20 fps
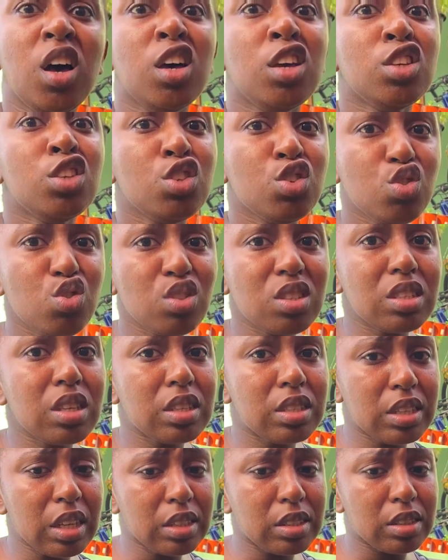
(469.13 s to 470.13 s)
use the
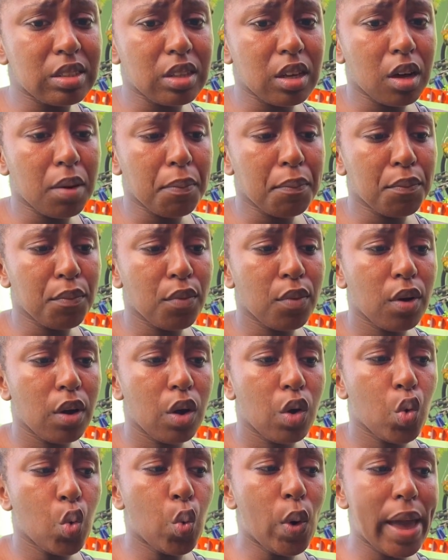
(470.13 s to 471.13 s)
system
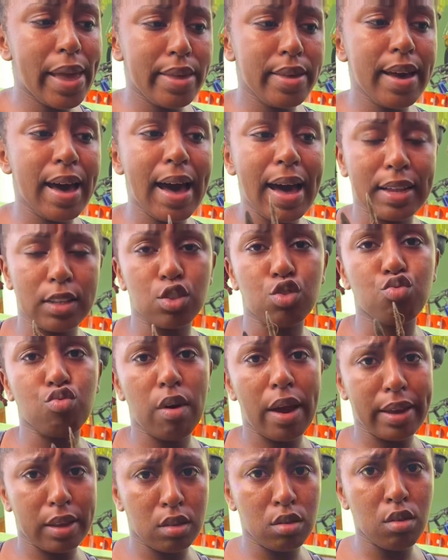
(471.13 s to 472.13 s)
where you're at
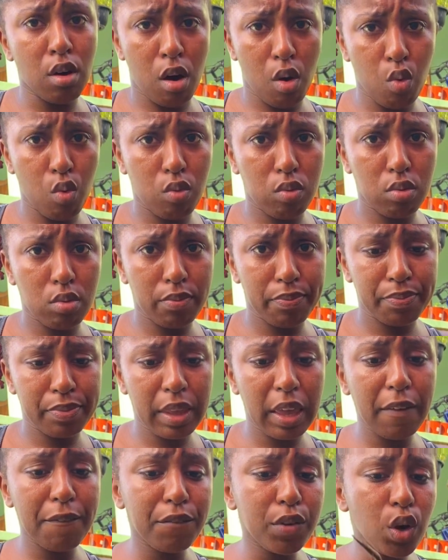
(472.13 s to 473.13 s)
right now.
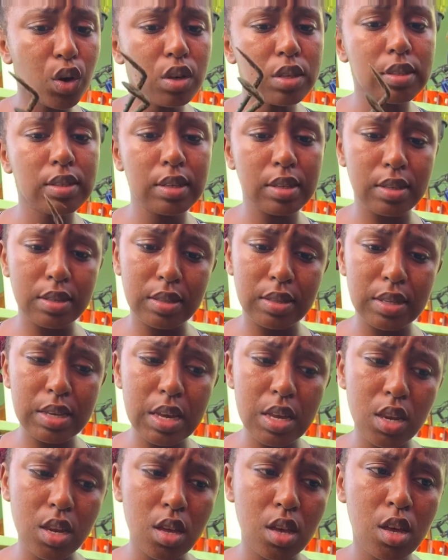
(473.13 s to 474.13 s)
If you're
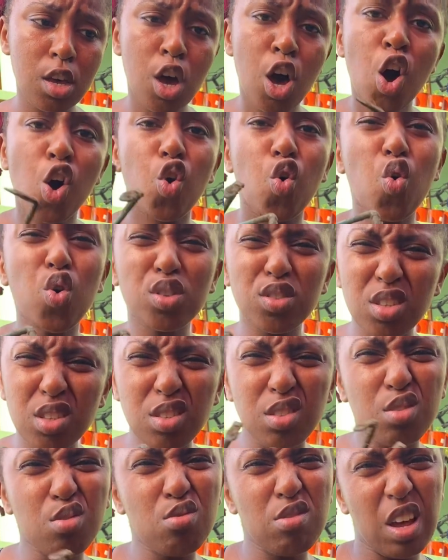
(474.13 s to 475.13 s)
16, go to
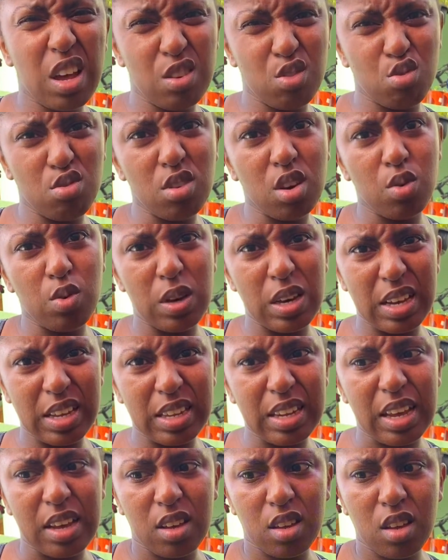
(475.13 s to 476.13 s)
school and do your work
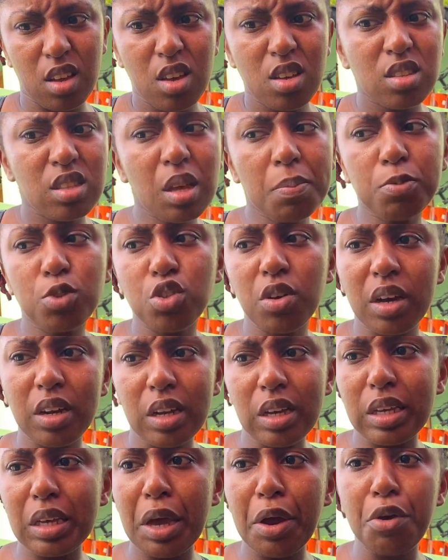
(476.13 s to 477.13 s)
now. Stop trying
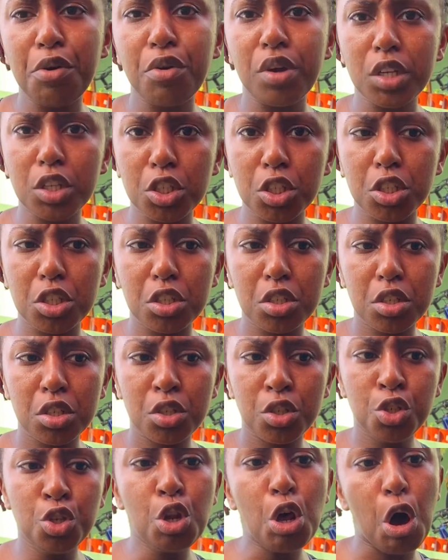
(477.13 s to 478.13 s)
to get rich
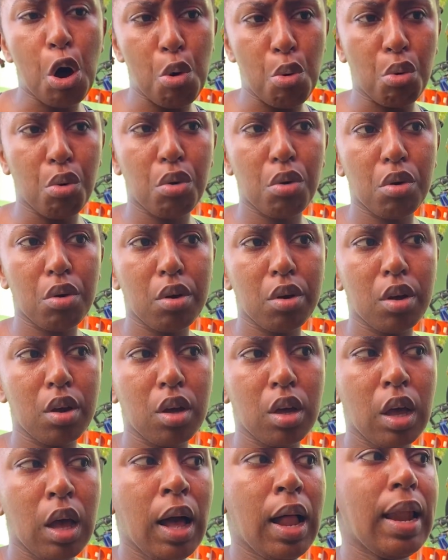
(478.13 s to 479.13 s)
now.
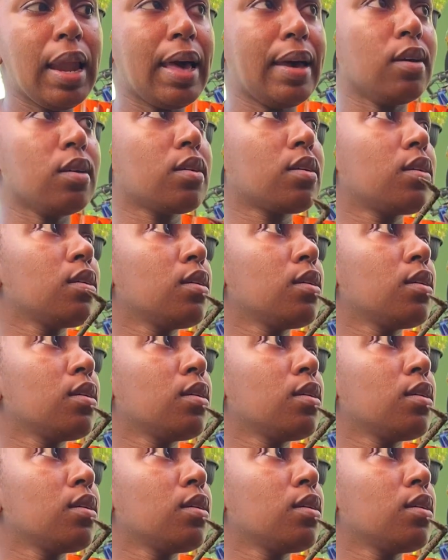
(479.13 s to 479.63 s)
Like,